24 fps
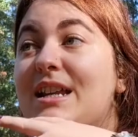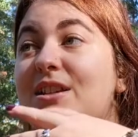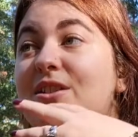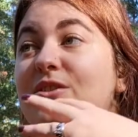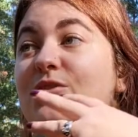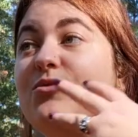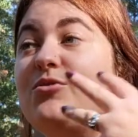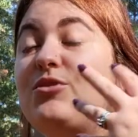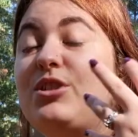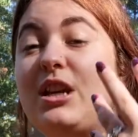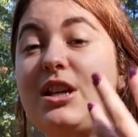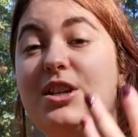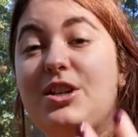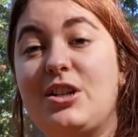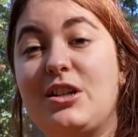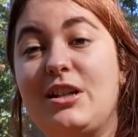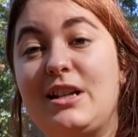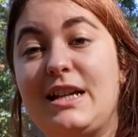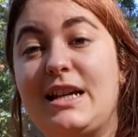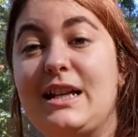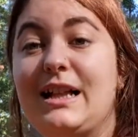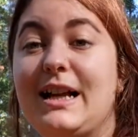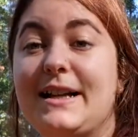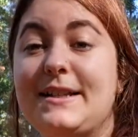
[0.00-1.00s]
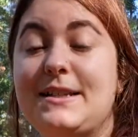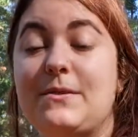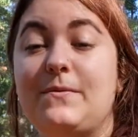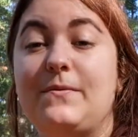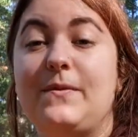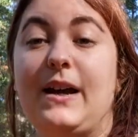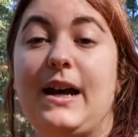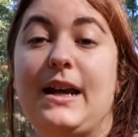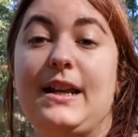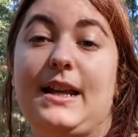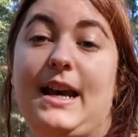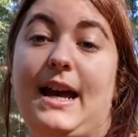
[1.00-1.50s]
traditionally
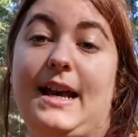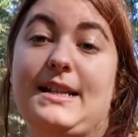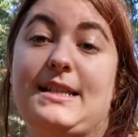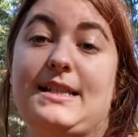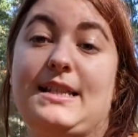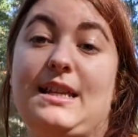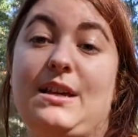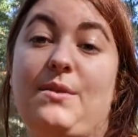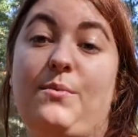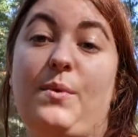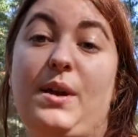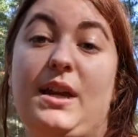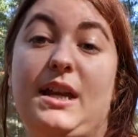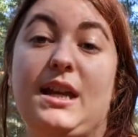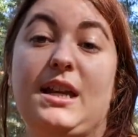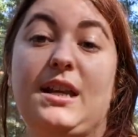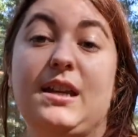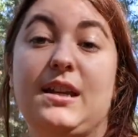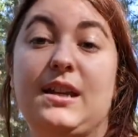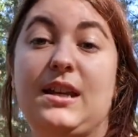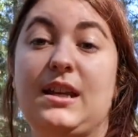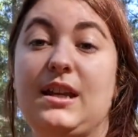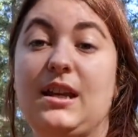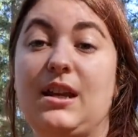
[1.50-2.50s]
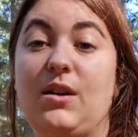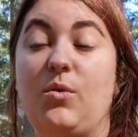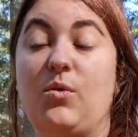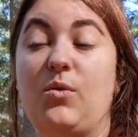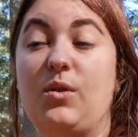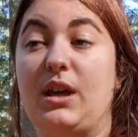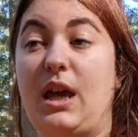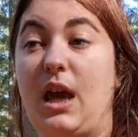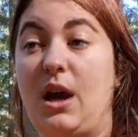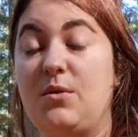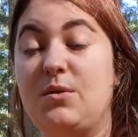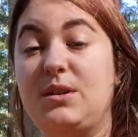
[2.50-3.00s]
classified as the Wiccan or
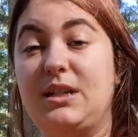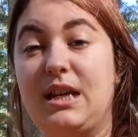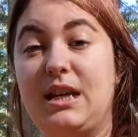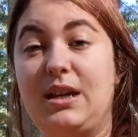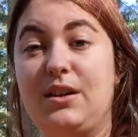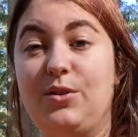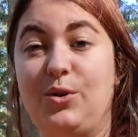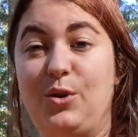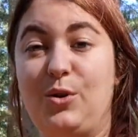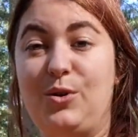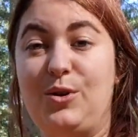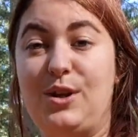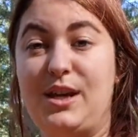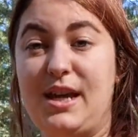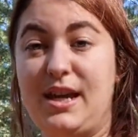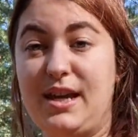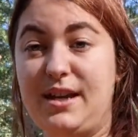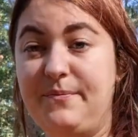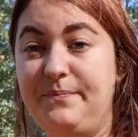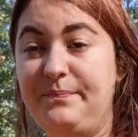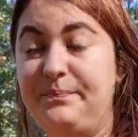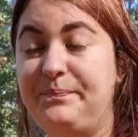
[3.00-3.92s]
Celtic New Year.